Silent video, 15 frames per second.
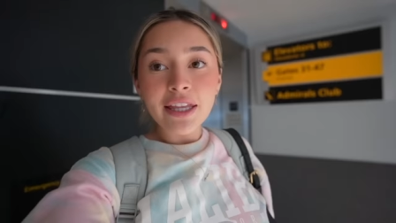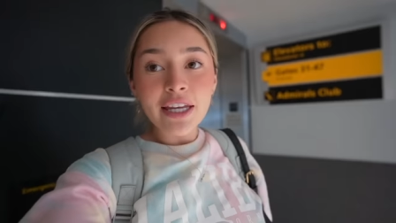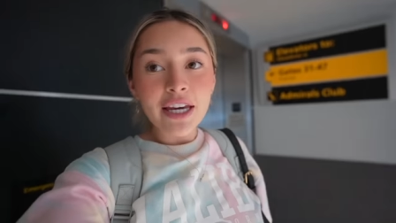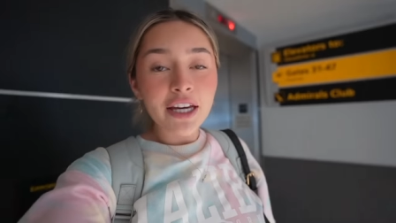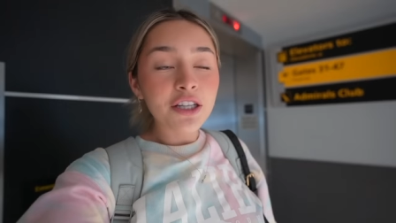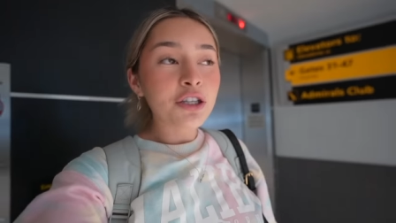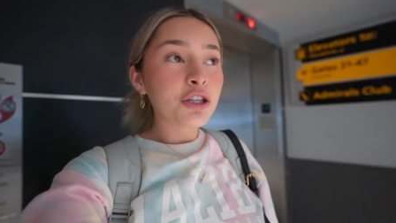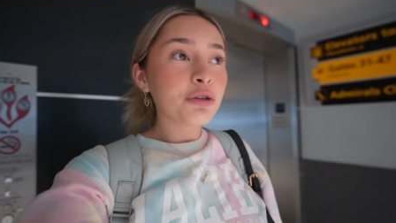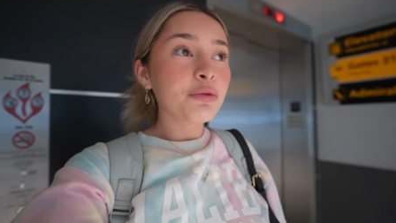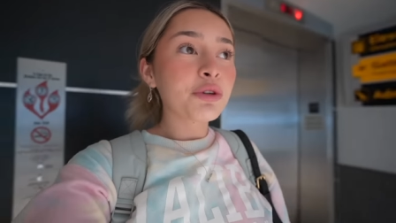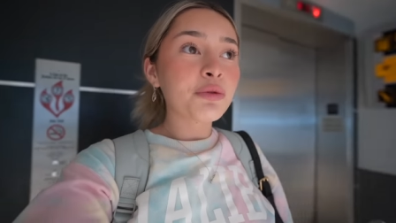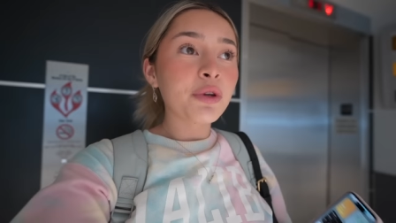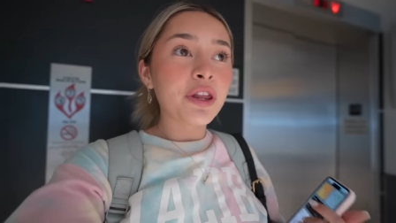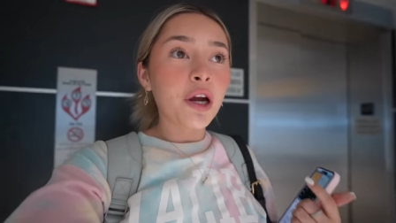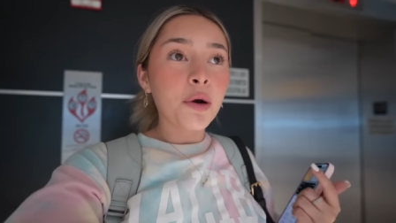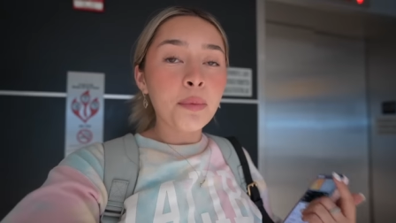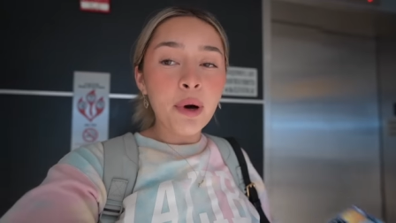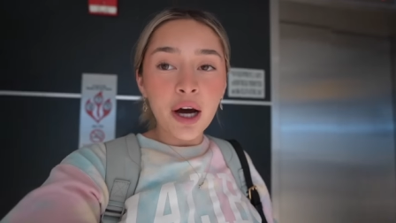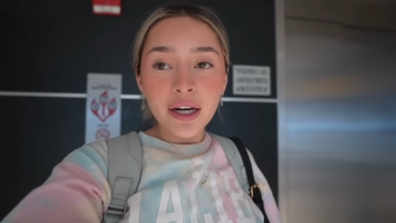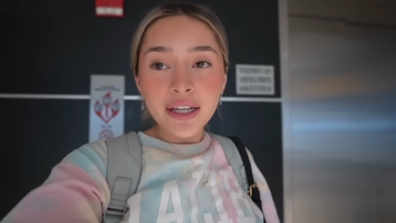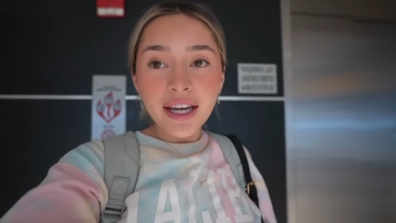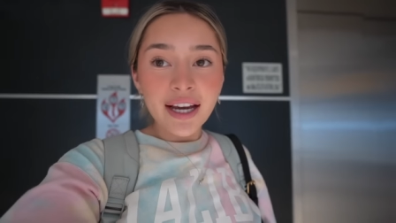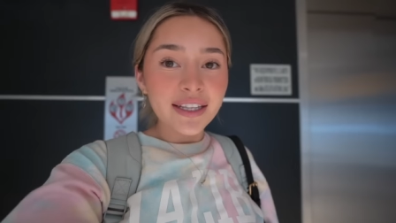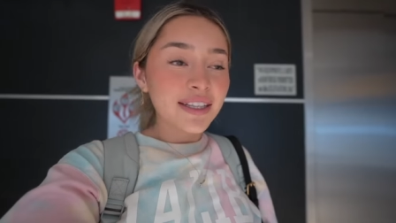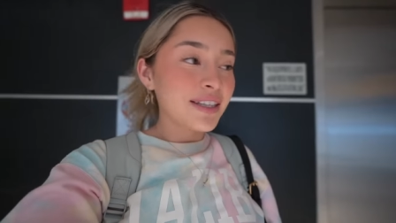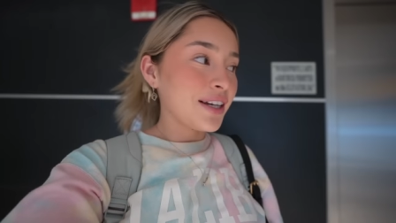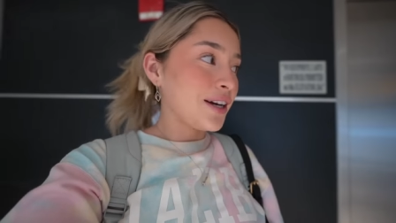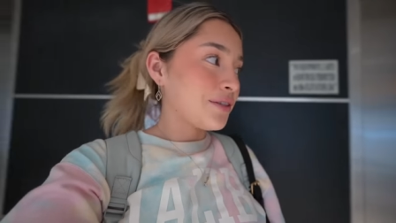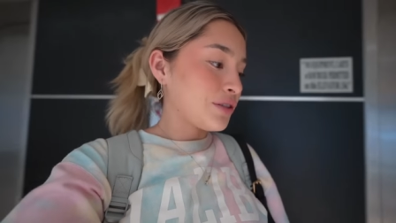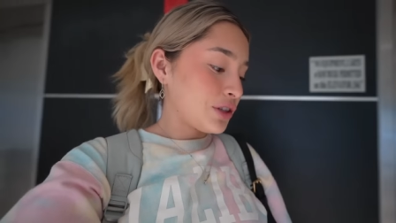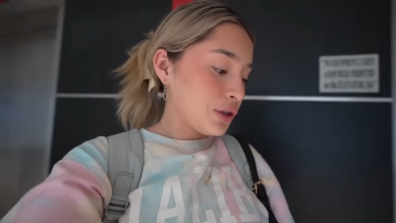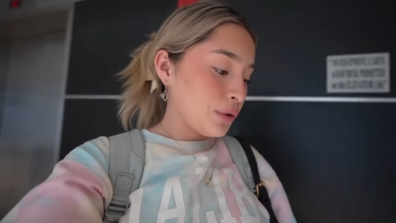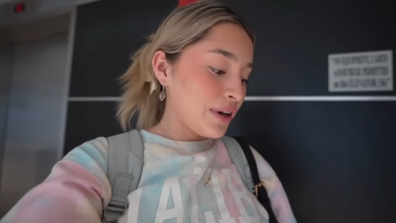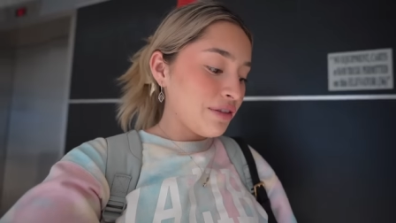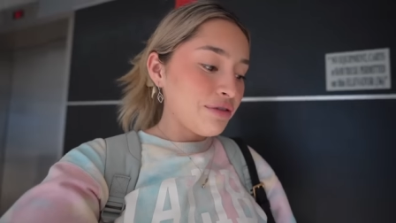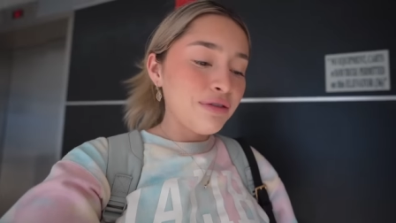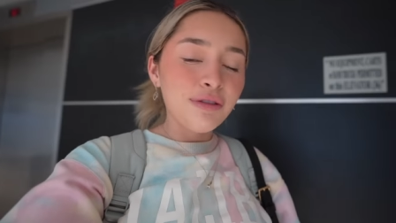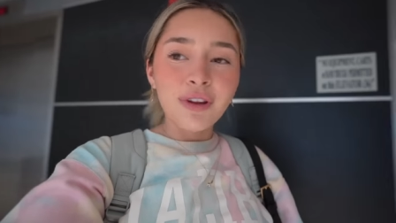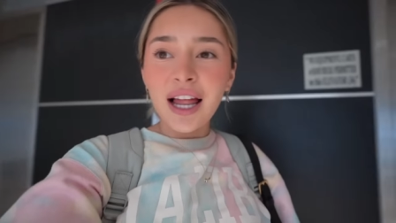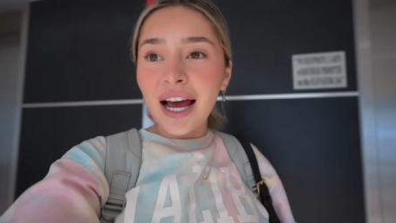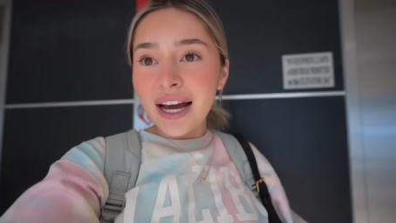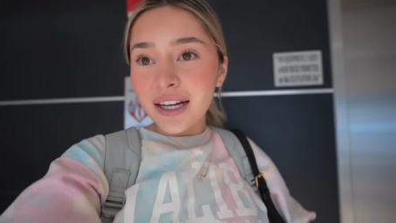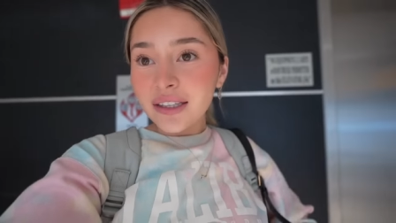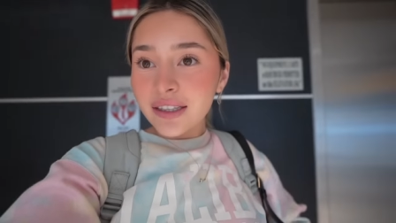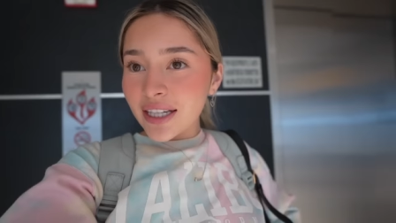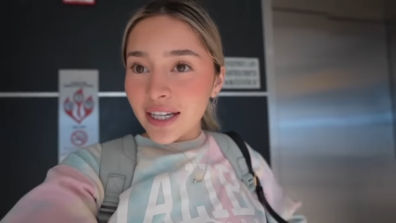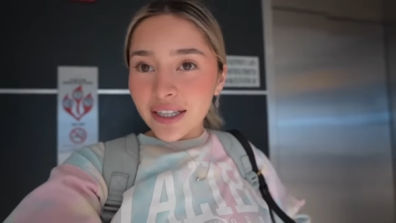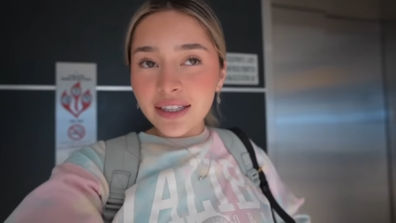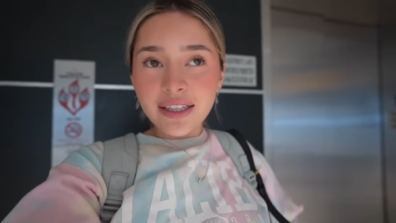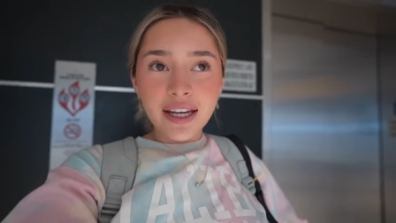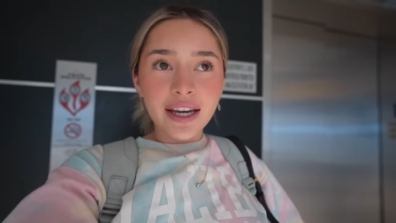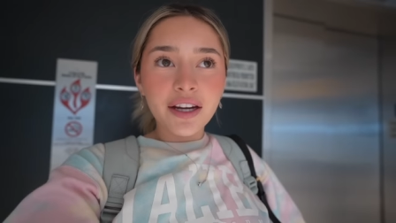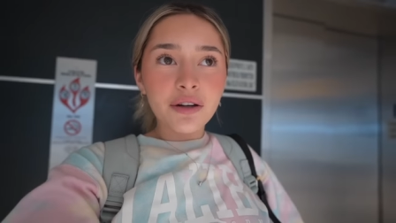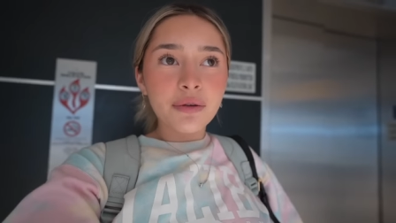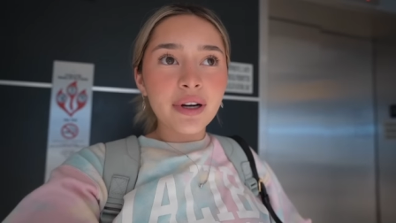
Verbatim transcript: The issue was with our podcast stuff, so it flagged PSA or